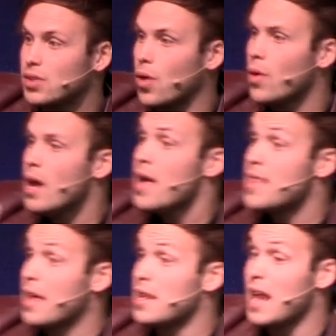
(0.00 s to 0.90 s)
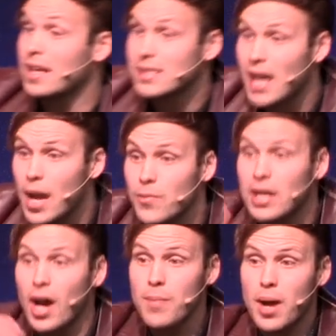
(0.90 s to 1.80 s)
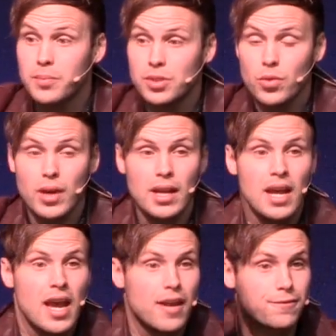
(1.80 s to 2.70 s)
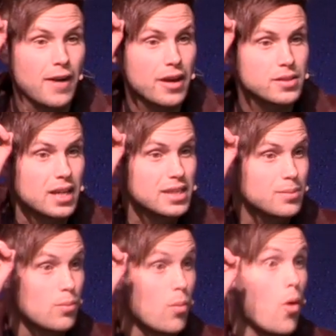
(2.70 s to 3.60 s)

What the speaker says: And so then the next time we come up to it, it fires, it's